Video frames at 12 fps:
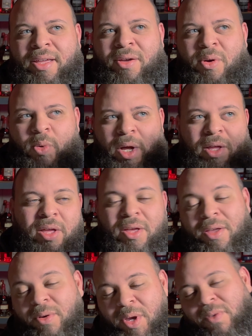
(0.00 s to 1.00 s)
Well,
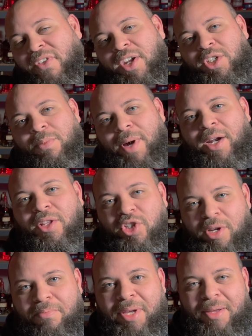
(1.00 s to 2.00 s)
we finished the bottle of
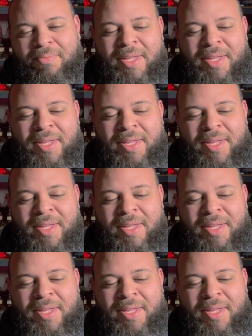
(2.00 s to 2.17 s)
Jim Beam.